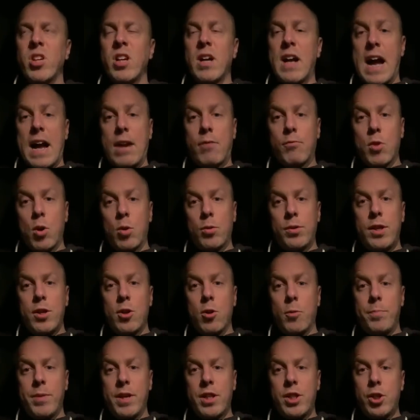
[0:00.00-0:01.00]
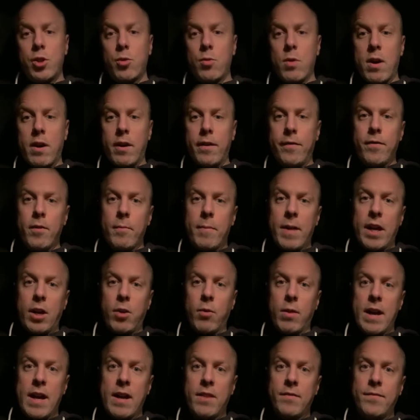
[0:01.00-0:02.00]
I wrote the obituary for my
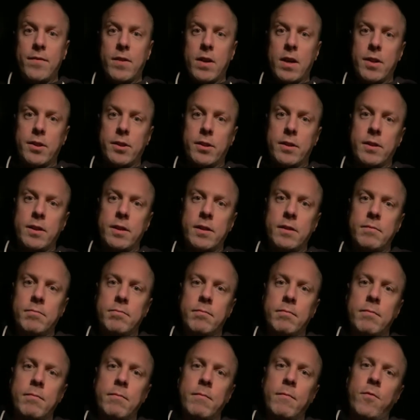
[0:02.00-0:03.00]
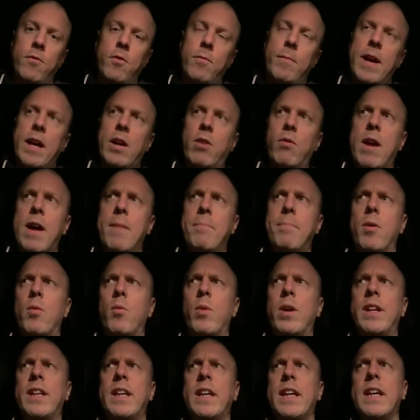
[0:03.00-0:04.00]
grandfather, for my grandpa,
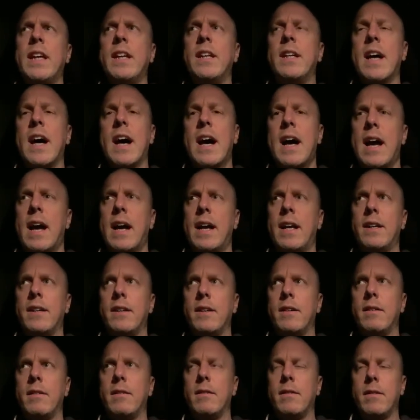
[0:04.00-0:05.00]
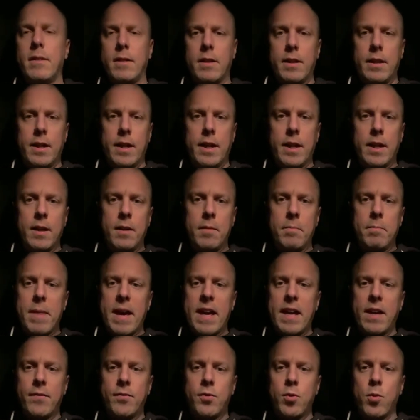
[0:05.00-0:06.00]
when he died in
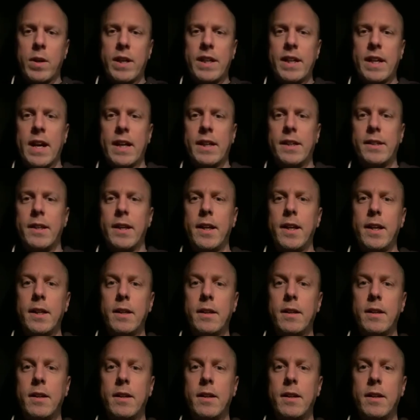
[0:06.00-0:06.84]
May of 2019.